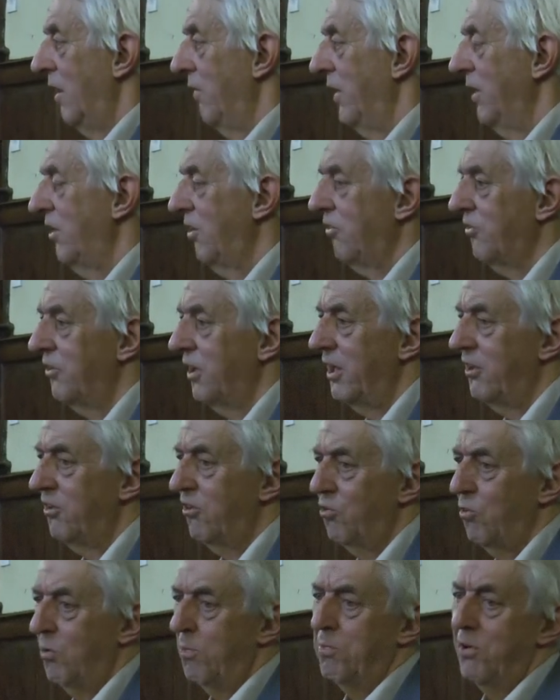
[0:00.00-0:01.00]
They
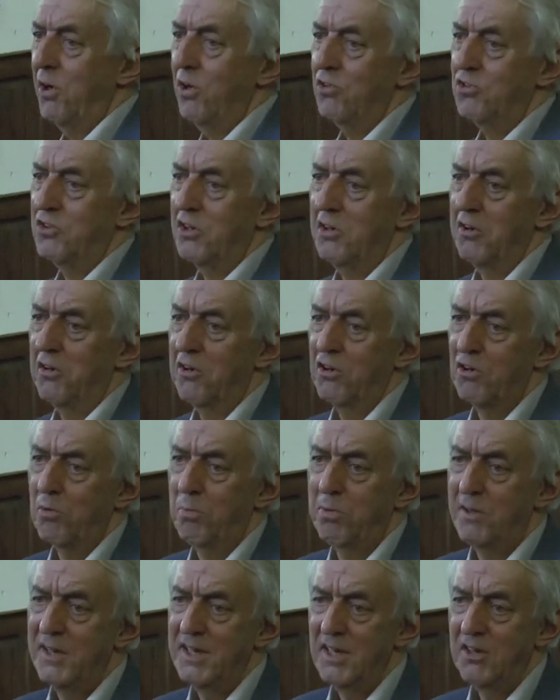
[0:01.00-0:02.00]
decided to approach it in a
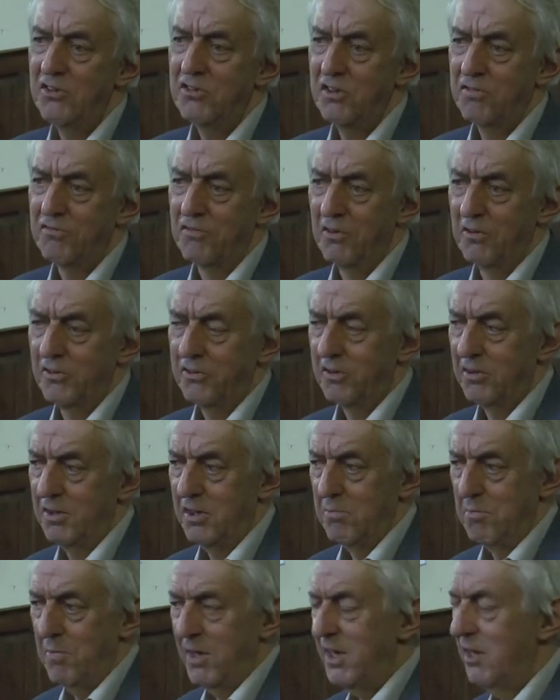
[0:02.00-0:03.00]
completely different and
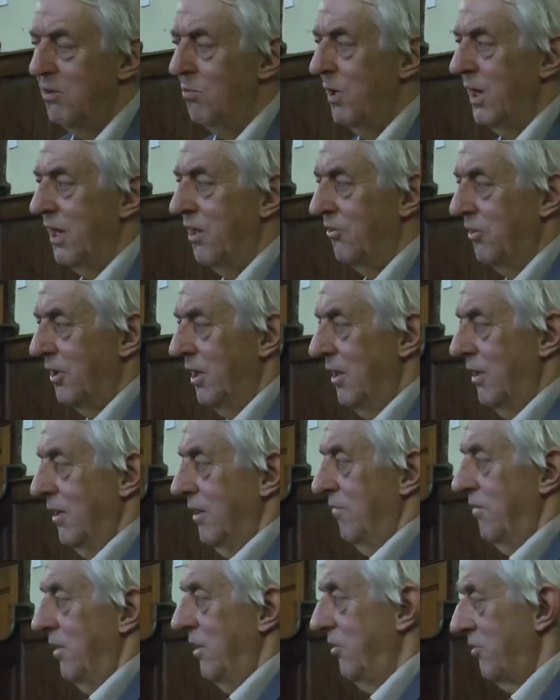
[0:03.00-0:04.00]
in many ways
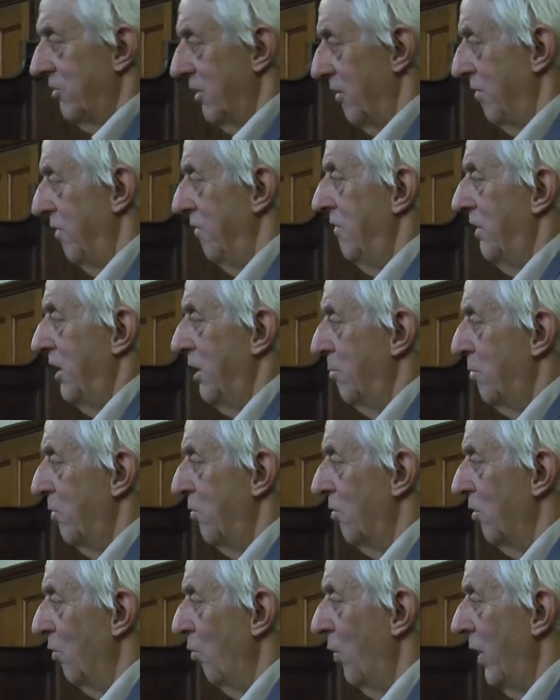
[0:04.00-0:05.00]
very tough and very
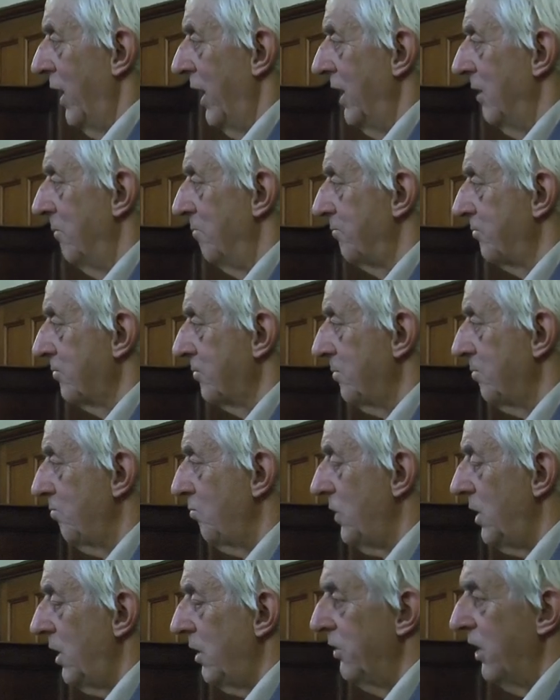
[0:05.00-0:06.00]
brutal way.
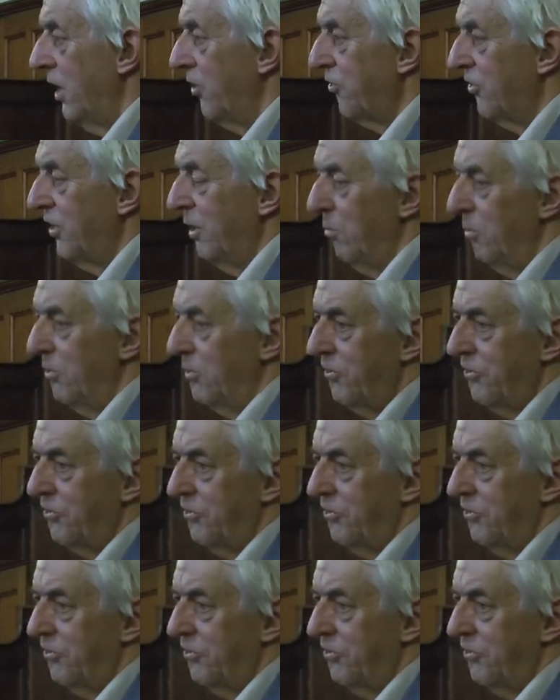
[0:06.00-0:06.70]
They assembled a